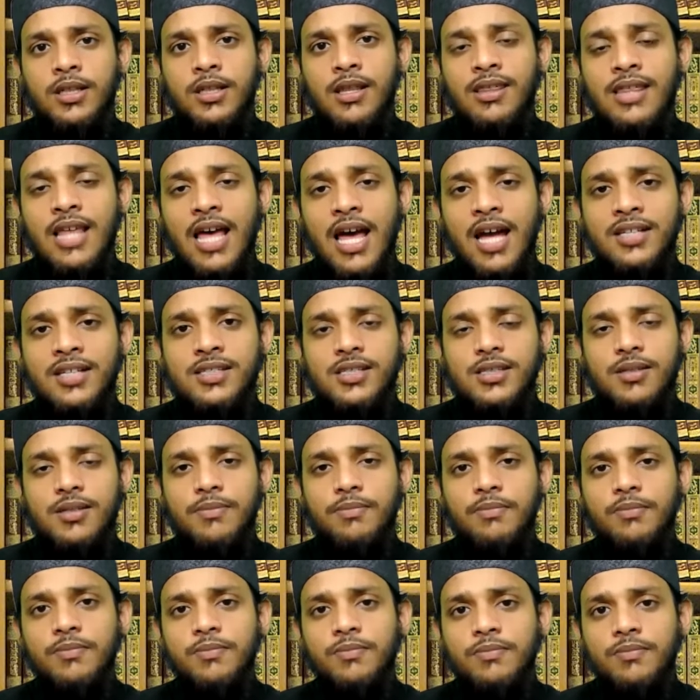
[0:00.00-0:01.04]
that
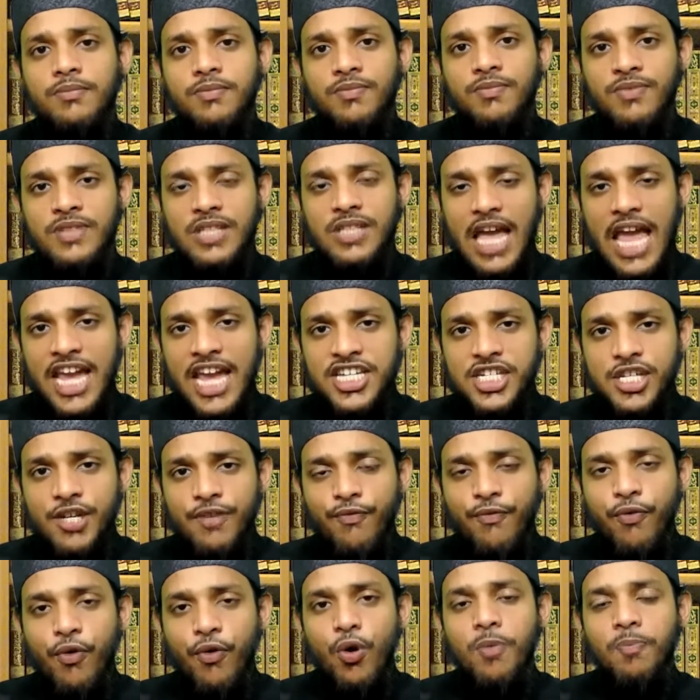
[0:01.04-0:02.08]

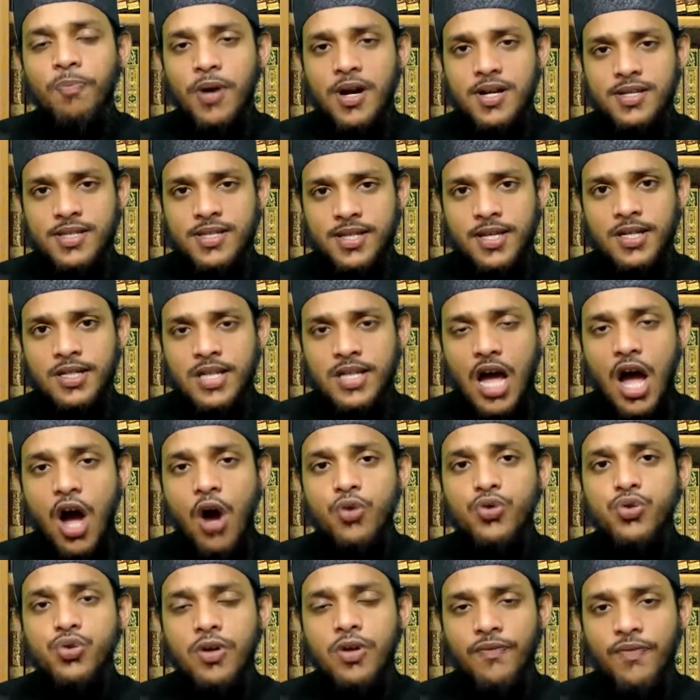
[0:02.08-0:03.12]
84%
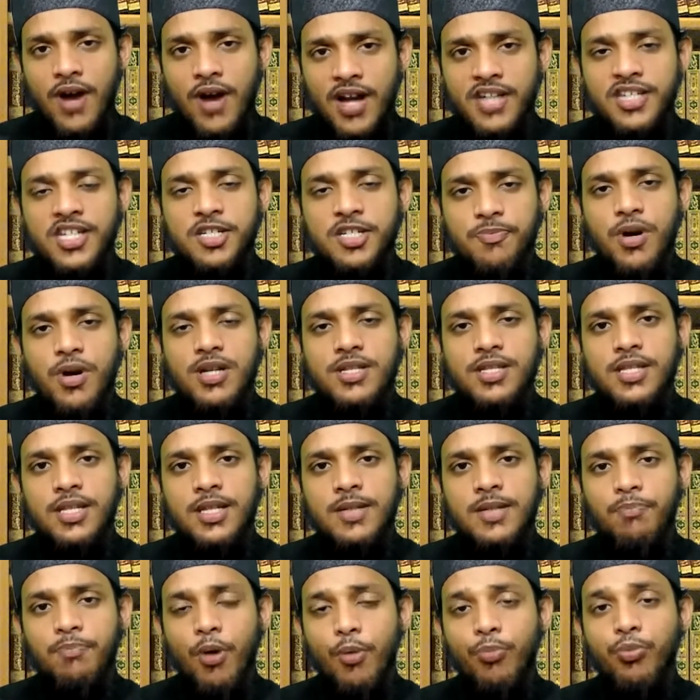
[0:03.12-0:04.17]
out of
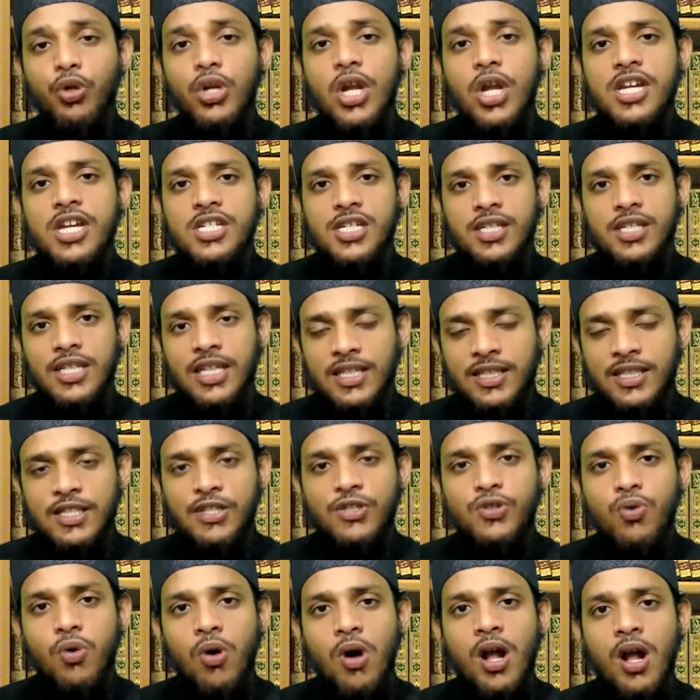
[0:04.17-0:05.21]
100% population in
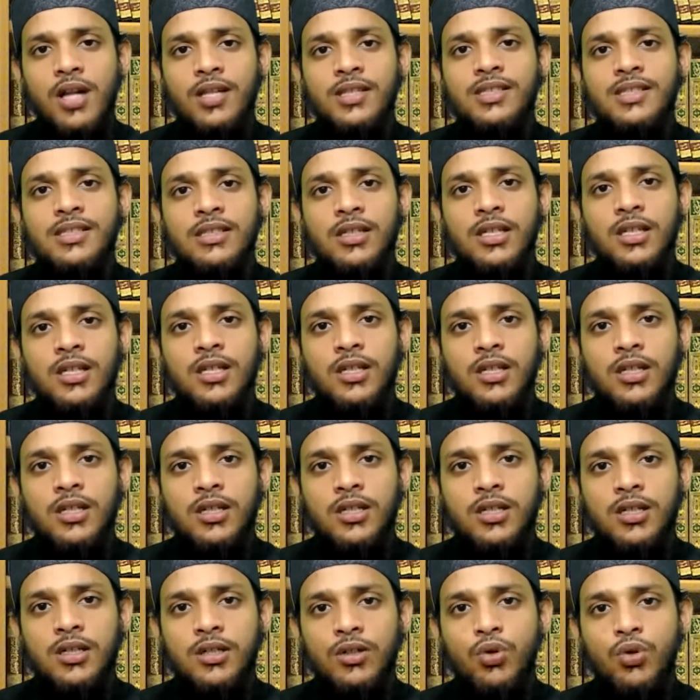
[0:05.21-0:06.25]
this world
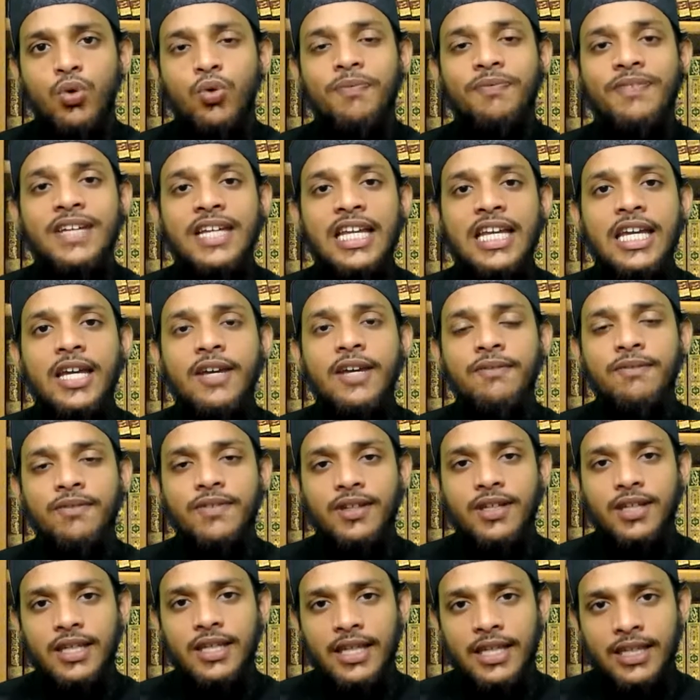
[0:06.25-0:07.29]
who believe
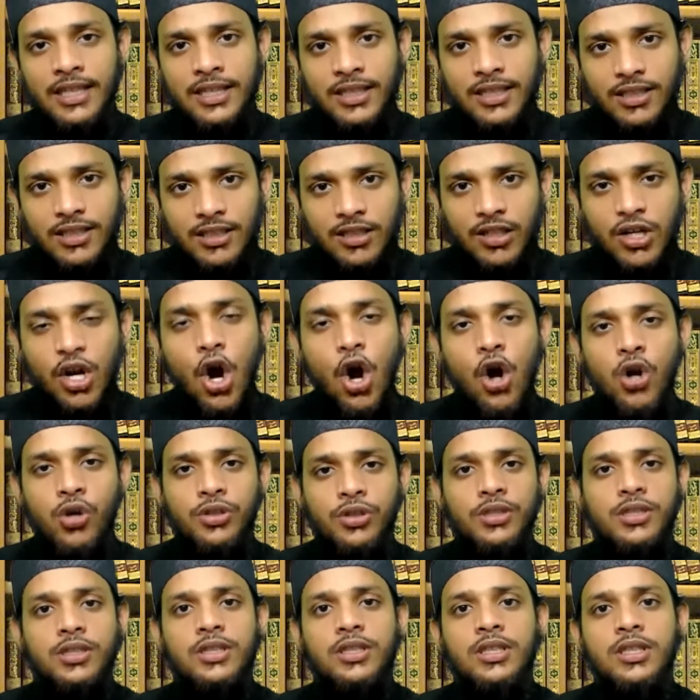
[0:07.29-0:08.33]
in God,
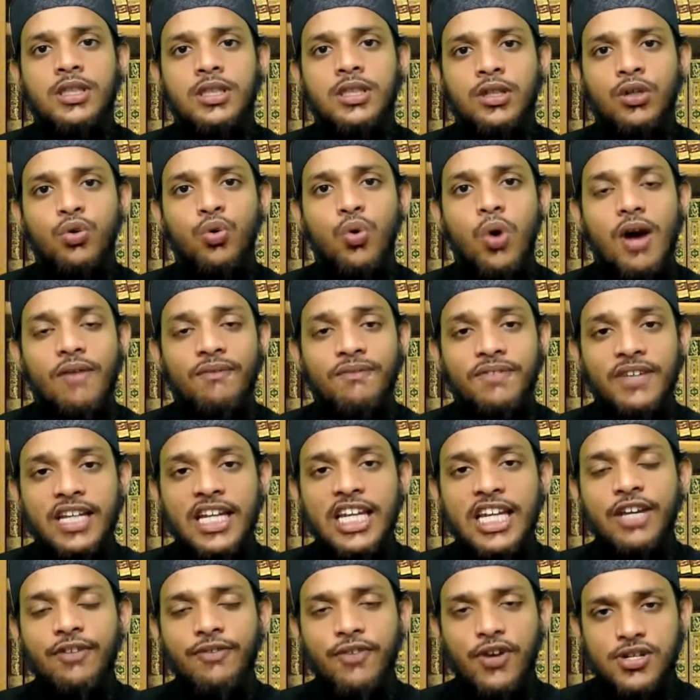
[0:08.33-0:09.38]
who are
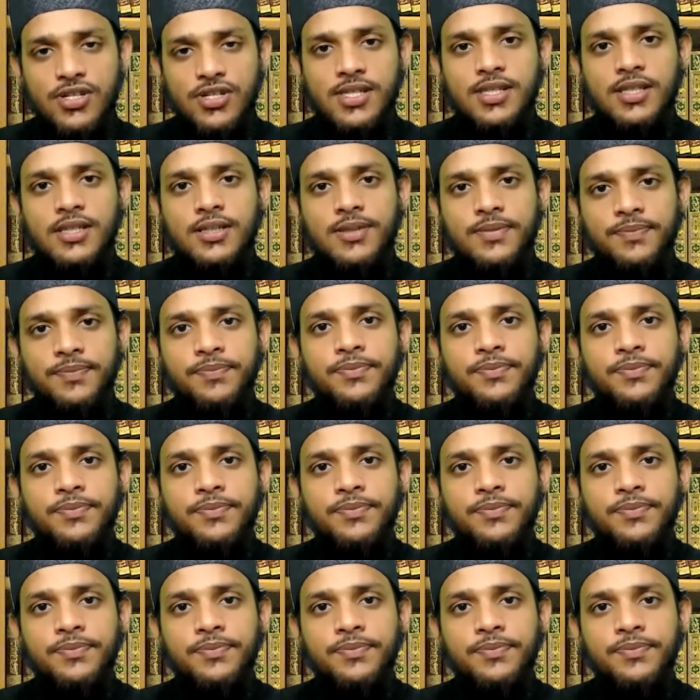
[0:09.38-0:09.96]
believers,